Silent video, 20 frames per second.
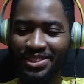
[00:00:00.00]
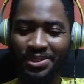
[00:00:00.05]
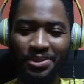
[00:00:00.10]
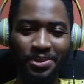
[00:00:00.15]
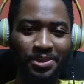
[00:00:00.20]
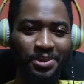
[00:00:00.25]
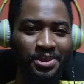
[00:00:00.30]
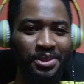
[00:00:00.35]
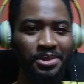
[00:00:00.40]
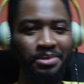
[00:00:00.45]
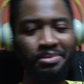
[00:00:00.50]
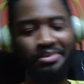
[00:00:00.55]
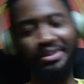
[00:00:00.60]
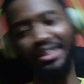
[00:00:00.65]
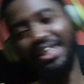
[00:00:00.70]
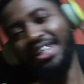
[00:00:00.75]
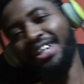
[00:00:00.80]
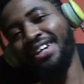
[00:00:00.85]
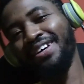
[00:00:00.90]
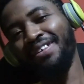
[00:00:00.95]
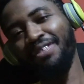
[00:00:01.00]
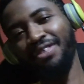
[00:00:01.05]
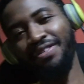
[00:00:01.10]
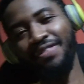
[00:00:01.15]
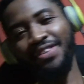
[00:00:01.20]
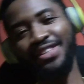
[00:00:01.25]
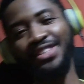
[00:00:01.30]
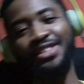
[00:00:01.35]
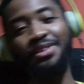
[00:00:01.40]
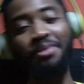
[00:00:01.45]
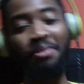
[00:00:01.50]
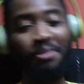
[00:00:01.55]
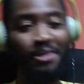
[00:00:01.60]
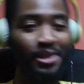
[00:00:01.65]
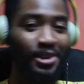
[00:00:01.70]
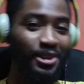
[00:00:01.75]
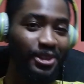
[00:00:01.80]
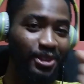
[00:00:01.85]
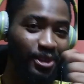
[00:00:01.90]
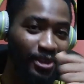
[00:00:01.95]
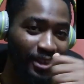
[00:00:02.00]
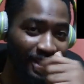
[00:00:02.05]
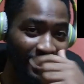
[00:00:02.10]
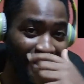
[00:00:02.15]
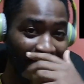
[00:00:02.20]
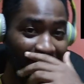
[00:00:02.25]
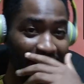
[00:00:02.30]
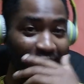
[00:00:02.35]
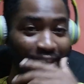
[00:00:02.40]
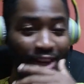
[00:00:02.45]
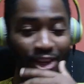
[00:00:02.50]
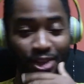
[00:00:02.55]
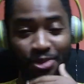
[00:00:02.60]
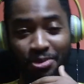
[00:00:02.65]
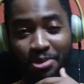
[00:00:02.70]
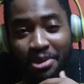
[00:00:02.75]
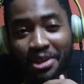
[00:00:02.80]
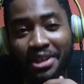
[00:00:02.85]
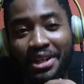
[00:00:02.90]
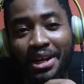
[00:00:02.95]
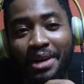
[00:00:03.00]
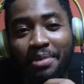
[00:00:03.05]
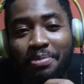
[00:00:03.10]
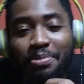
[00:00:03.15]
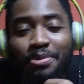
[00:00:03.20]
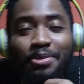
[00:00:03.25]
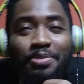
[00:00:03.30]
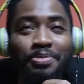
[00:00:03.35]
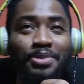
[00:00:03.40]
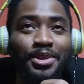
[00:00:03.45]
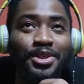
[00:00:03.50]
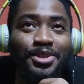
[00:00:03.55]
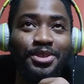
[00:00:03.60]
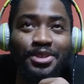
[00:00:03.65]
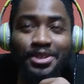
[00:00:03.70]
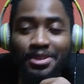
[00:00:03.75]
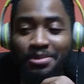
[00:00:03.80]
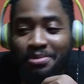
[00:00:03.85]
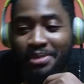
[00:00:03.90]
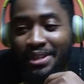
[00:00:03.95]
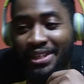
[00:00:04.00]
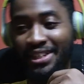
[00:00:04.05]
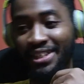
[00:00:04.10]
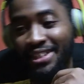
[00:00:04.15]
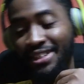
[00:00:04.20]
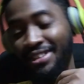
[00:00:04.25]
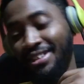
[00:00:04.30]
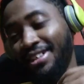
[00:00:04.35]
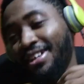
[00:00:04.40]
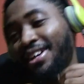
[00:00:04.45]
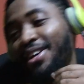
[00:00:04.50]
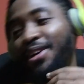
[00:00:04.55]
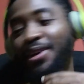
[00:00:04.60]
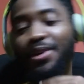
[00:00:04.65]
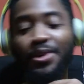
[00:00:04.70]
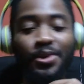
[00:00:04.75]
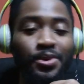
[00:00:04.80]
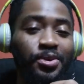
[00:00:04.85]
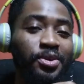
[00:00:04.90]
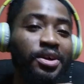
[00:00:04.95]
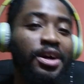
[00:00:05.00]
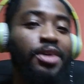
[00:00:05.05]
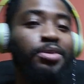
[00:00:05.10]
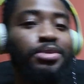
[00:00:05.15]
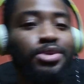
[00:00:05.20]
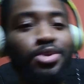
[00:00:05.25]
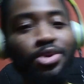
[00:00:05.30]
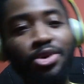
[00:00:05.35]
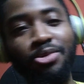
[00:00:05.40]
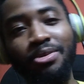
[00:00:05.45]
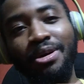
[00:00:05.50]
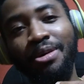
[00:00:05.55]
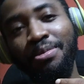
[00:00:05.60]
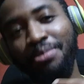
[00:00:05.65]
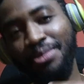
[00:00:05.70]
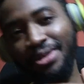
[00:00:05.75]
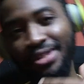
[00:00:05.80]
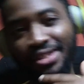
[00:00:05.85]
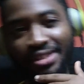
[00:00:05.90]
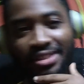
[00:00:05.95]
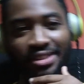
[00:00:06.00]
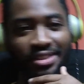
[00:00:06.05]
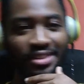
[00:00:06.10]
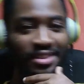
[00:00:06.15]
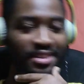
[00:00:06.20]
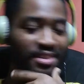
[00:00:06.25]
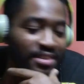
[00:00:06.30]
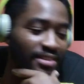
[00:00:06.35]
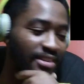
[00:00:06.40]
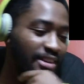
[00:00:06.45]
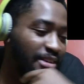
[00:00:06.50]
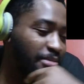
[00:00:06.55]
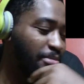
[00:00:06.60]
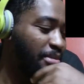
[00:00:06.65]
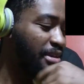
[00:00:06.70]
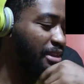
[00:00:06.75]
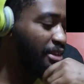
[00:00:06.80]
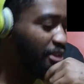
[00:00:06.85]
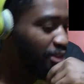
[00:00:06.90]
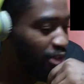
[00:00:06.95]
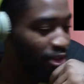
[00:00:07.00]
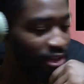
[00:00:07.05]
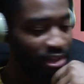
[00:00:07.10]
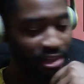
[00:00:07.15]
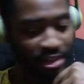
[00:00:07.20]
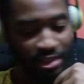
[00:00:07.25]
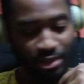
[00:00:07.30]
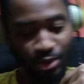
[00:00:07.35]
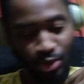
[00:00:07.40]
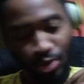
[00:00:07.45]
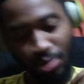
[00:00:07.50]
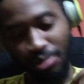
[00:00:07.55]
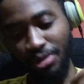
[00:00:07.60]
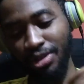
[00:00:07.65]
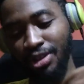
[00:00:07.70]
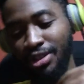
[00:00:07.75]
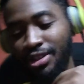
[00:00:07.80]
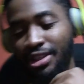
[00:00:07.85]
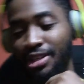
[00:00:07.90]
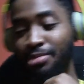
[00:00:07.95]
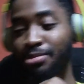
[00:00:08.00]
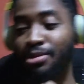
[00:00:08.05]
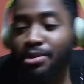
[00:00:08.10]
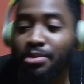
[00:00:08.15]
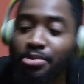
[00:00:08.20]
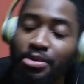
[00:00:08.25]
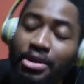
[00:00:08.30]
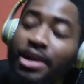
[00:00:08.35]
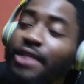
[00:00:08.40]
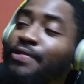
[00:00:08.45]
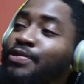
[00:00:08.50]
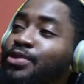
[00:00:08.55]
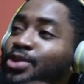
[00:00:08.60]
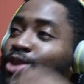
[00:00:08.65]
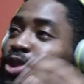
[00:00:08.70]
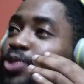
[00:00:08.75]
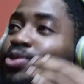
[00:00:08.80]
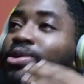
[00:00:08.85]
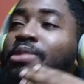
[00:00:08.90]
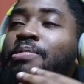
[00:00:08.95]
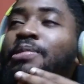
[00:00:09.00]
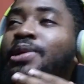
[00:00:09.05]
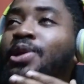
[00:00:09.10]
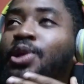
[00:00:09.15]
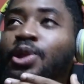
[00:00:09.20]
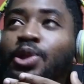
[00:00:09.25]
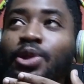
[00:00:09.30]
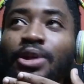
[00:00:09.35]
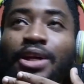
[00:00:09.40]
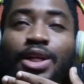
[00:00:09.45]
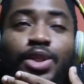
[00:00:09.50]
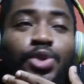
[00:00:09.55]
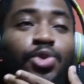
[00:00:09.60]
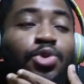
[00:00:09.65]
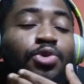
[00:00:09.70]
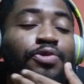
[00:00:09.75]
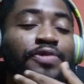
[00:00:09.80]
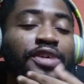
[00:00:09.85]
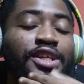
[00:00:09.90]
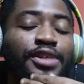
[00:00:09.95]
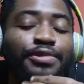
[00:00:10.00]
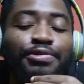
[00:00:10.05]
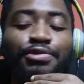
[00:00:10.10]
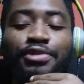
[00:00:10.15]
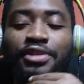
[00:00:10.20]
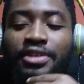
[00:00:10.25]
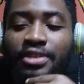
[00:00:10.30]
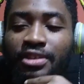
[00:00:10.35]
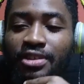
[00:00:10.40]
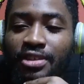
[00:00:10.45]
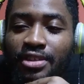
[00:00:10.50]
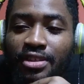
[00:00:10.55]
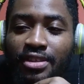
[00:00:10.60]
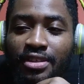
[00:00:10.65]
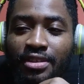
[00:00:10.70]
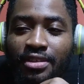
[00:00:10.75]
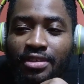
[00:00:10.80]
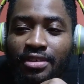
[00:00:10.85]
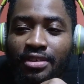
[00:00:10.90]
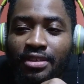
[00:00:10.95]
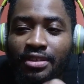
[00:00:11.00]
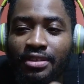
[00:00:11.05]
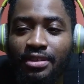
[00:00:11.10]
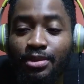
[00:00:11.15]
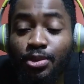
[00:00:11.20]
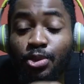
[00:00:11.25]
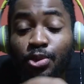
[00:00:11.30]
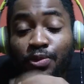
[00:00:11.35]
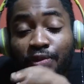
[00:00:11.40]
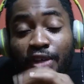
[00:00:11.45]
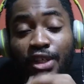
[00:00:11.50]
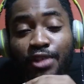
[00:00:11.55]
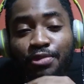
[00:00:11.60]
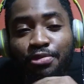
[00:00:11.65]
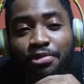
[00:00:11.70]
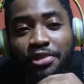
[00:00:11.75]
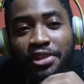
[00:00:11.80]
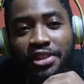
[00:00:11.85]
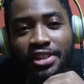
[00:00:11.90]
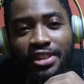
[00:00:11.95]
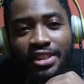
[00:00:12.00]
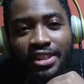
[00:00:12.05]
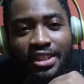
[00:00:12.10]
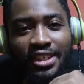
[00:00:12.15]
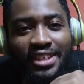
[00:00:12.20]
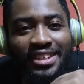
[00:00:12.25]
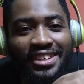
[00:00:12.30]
Hold up, have you ever seen $1 million in cash, bro? That put pictures in my head. You know how we talk about money, $1 million, $2 million, but bro, if you see $1 million, you go first freeze. You will first freeze.